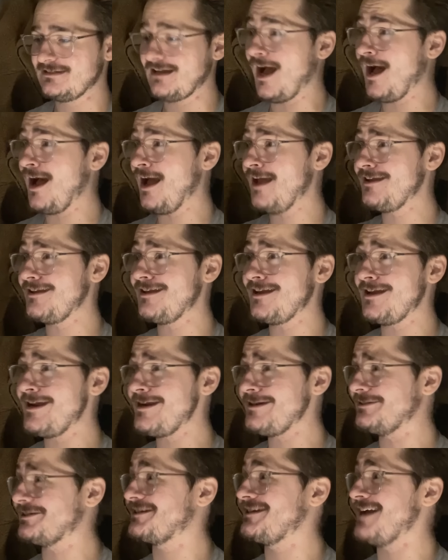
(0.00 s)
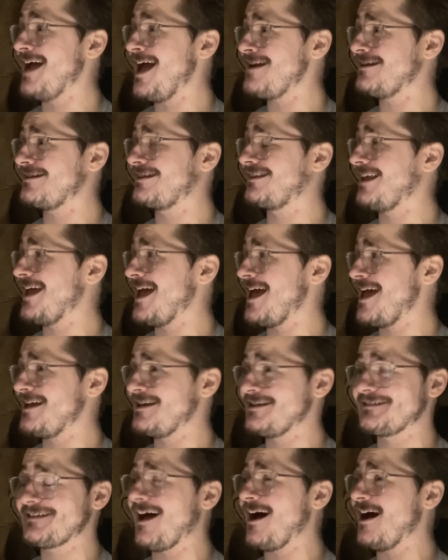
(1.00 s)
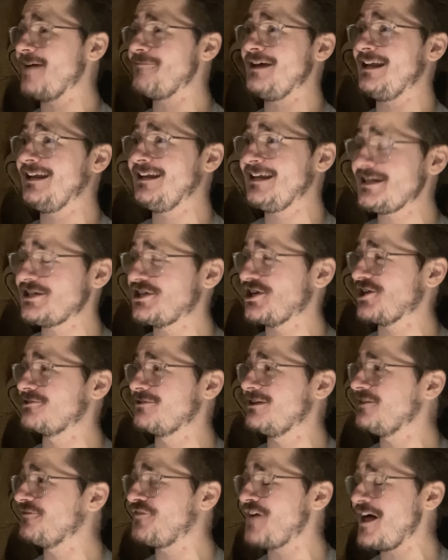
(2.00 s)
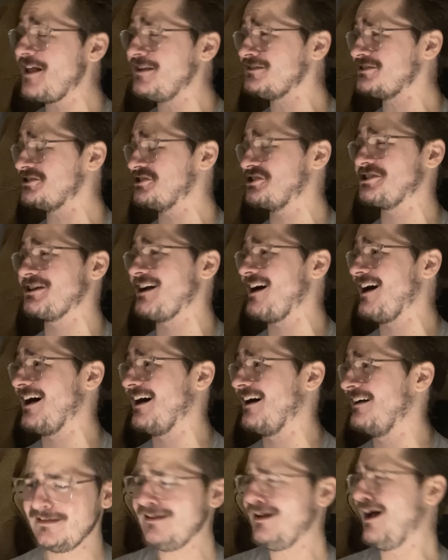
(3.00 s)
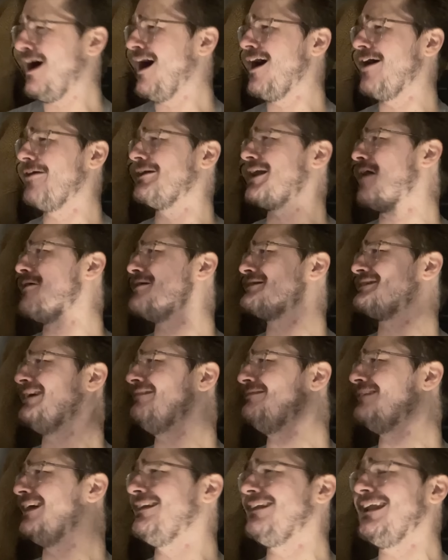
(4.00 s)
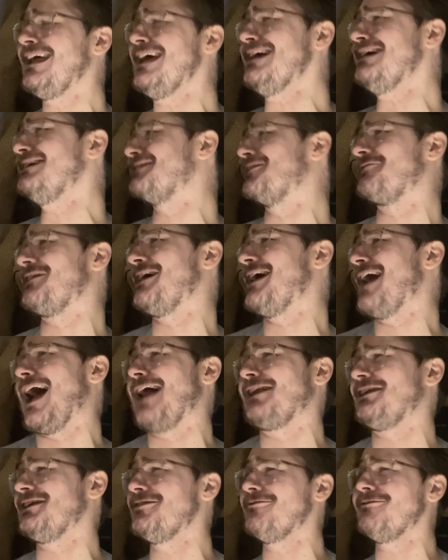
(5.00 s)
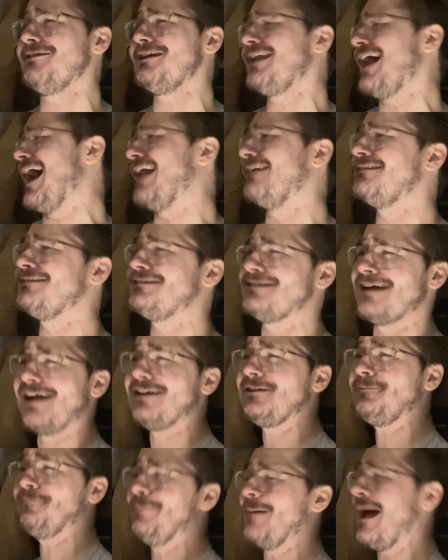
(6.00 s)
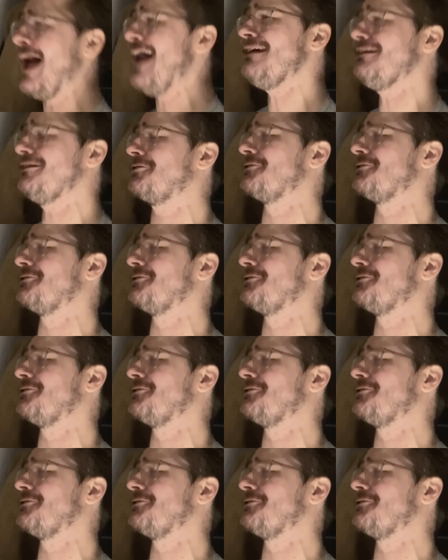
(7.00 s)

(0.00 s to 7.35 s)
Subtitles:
I eat dead things. I'm a literal vulture. Oh, and I was in the lead of the annual undead bike